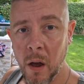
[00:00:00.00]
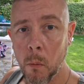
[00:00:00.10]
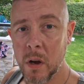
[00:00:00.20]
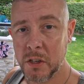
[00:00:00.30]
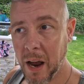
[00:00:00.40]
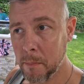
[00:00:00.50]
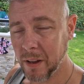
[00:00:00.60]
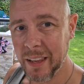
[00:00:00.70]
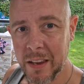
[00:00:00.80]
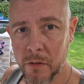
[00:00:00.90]
which I
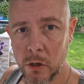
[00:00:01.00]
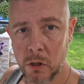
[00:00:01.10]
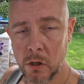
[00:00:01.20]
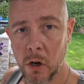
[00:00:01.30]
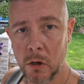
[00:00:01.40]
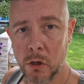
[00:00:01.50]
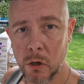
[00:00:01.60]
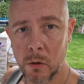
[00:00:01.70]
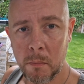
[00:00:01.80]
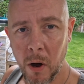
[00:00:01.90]
believe because the
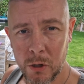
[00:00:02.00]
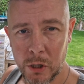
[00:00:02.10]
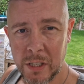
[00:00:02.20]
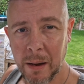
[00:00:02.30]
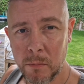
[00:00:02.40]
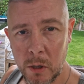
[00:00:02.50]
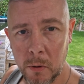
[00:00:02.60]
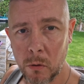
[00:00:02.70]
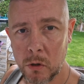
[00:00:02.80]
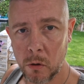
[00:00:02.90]
Daitsu, they're more
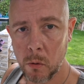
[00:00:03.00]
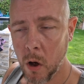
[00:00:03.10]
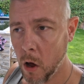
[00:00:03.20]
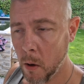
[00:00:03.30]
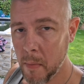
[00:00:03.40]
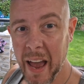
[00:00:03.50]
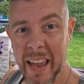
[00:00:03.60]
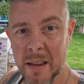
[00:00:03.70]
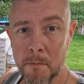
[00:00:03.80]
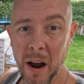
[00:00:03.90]
susceptible to
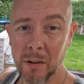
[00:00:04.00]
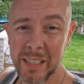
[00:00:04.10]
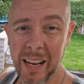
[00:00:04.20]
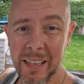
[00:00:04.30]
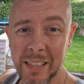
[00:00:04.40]
a parasite,